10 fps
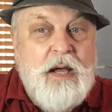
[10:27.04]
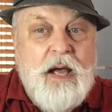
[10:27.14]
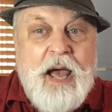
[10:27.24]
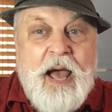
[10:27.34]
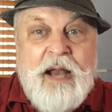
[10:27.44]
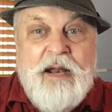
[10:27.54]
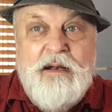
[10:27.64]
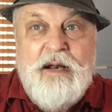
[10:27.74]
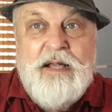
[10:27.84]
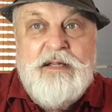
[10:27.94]
and
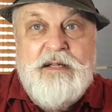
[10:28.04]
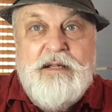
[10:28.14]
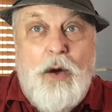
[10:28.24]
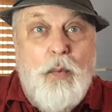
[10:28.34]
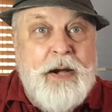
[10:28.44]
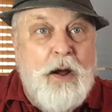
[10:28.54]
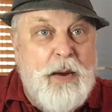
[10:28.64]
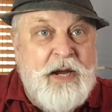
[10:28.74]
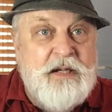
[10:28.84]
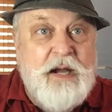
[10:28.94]
at least a
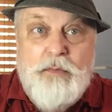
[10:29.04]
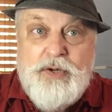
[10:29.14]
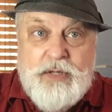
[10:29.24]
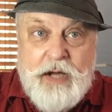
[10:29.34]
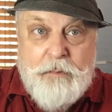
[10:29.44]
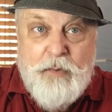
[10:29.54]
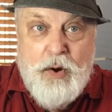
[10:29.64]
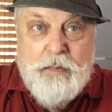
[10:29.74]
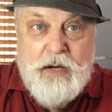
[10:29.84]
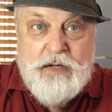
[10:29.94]
wings kit, which would take up
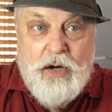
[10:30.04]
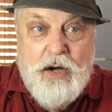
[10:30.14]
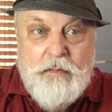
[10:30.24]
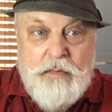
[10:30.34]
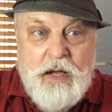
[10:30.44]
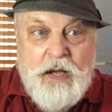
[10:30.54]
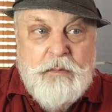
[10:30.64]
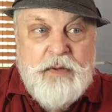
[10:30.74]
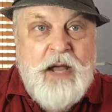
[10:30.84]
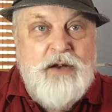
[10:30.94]
quite a bit of time.
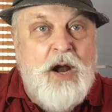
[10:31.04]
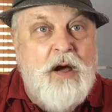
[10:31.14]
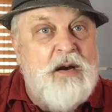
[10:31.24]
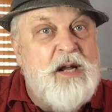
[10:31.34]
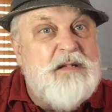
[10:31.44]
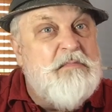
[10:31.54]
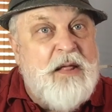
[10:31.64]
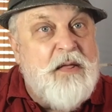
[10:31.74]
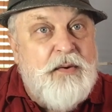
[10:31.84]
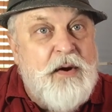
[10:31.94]
But then, at least
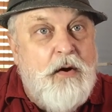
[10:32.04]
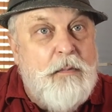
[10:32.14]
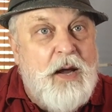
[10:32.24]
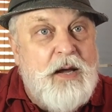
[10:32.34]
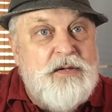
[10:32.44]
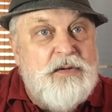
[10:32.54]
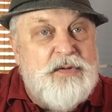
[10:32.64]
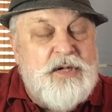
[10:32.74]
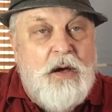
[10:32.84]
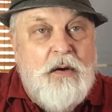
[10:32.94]
another 3 aeroplanes
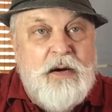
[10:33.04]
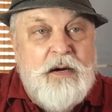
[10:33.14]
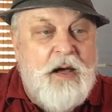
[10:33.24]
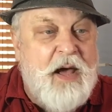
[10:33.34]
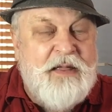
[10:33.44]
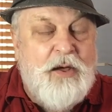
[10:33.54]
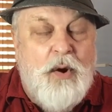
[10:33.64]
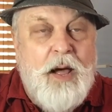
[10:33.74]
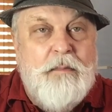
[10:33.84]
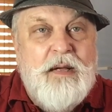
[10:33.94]
or so. I don't know, add that
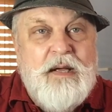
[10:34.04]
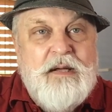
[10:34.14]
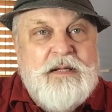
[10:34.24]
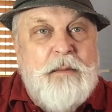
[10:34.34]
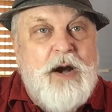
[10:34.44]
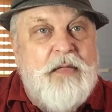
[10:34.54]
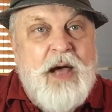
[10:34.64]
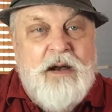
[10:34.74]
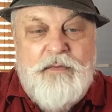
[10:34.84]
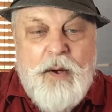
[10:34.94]
all up. Something like
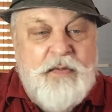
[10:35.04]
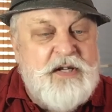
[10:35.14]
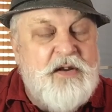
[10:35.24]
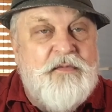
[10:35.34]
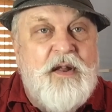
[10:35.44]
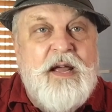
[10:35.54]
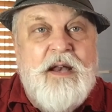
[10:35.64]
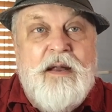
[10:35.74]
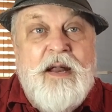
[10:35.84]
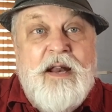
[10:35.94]
that, and a few others to fill
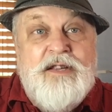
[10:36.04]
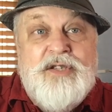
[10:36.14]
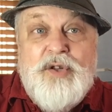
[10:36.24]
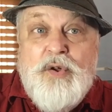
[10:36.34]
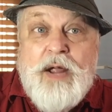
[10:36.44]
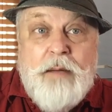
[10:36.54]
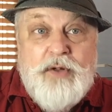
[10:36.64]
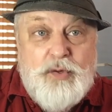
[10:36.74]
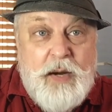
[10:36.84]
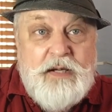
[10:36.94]
in. It'd soon come
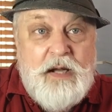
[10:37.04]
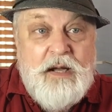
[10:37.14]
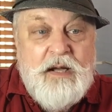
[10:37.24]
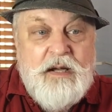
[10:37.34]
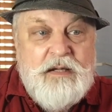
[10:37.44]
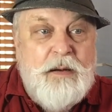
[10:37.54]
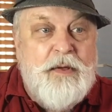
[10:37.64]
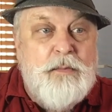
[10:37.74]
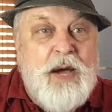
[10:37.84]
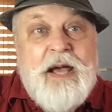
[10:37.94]
to 20. Some
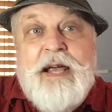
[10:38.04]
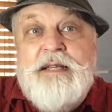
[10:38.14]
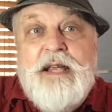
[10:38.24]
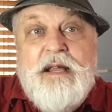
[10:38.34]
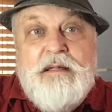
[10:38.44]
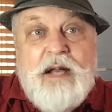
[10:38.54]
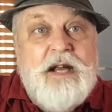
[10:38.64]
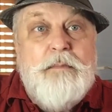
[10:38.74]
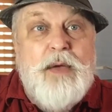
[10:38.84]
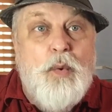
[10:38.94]
of them were easy. They'd
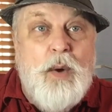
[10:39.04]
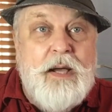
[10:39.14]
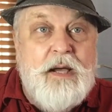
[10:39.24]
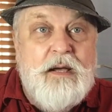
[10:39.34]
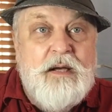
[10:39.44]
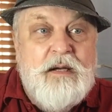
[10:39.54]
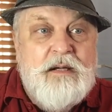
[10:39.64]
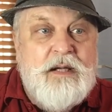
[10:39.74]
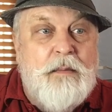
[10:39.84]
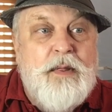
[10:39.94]
take me a week.
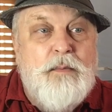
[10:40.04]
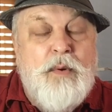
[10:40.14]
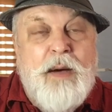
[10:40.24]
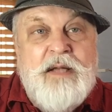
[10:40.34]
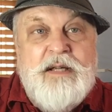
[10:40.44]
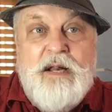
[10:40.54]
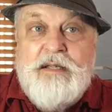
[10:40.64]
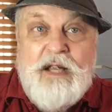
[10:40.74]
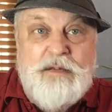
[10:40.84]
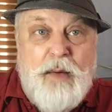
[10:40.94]
Some of them were basically
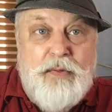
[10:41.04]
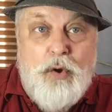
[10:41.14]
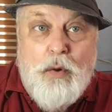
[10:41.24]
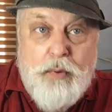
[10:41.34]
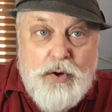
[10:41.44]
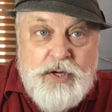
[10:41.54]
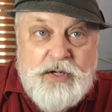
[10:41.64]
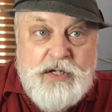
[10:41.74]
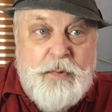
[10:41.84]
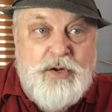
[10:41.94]
6-month-long
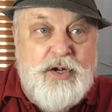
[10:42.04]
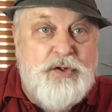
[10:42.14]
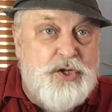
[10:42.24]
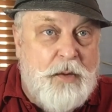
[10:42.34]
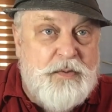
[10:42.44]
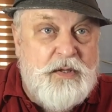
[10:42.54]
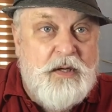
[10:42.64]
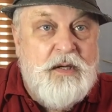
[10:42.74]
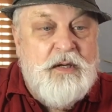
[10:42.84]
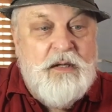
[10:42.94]
projects, especially the ships.
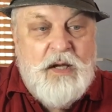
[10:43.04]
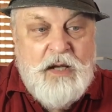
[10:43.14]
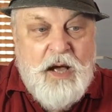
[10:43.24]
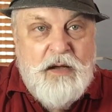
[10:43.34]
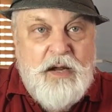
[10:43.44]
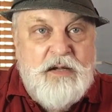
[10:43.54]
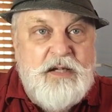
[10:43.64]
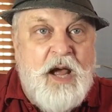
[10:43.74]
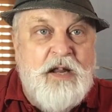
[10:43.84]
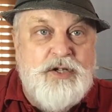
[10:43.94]
The
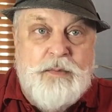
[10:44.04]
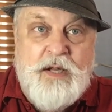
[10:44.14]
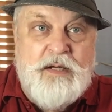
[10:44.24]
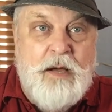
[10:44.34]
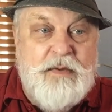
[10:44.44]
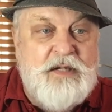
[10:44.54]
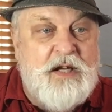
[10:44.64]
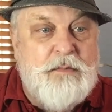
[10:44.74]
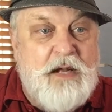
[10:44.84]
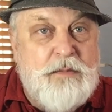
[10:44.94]
sailing ship's going to take me
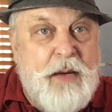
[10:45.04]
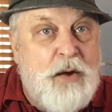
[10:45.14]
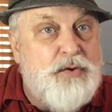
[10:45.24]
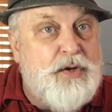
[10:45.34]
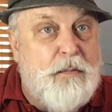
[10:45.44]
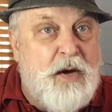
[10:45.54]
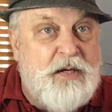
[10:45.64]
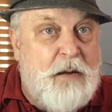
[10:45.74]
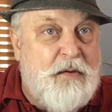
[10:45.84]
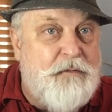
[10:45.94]
6 months. Battleship might
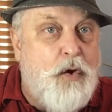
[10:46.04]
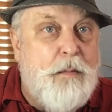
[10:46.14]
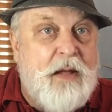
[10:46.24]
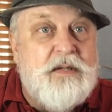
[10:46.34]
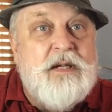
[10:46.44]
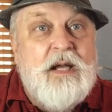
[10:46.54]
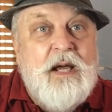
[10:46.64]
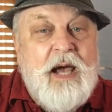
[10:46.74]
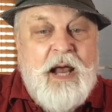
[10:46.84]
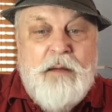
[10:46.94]
take me 4 months,
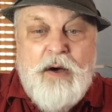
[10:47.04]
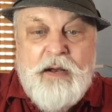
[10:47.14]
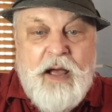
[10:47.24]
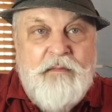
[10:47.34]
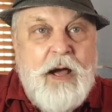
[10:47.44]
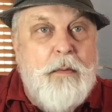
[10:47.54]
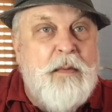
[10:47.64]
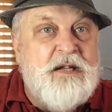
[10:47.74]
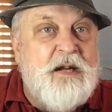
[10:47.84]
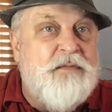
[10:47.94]
and I might have a couple of
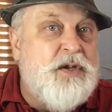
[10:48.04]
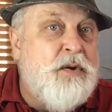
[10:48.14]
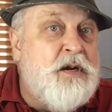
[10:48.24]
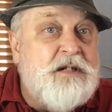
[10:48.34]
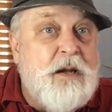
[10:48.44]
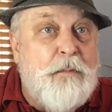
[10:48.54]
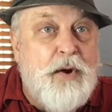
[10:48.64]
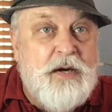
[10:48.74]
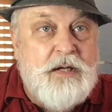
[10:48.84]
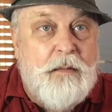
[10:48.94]
months left to do a little
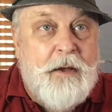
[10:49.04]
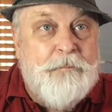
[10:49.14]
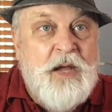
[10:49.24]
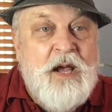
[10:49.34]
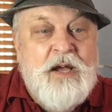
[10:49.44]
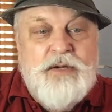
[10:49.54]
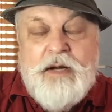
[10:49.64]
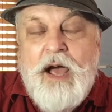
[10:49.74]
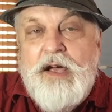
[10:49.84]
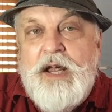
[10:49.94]
submarine or something. So I
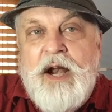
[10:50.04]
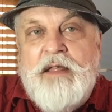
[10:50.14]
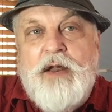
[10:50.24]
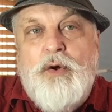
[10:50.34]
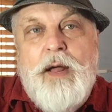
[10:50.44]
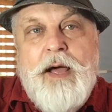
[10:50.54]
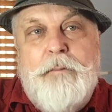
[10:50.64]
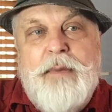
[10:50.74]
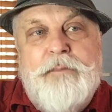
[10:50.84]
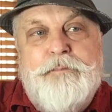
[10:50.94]
calculated that all
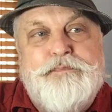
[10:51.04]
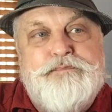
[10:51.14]
out, but